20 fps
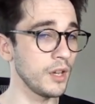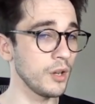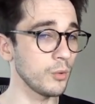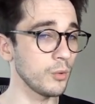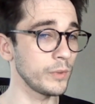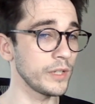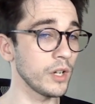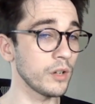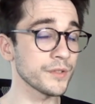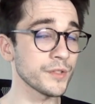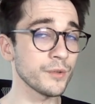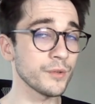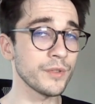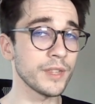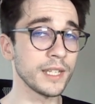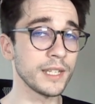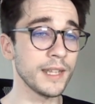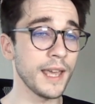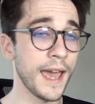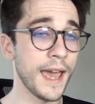We also
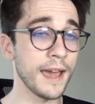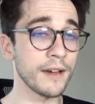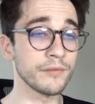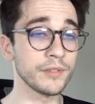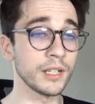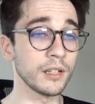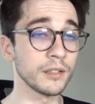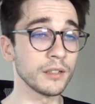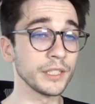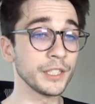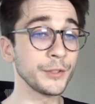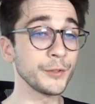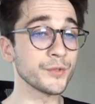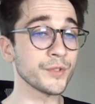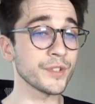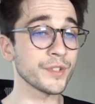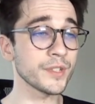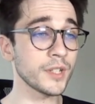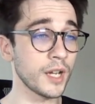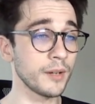then have in our
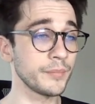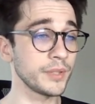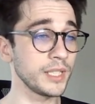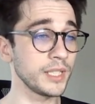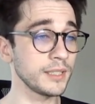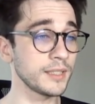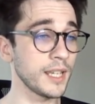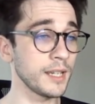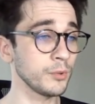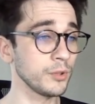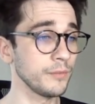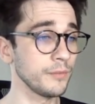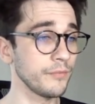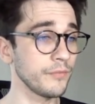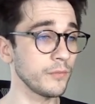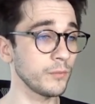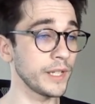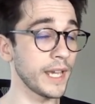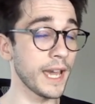users company table, we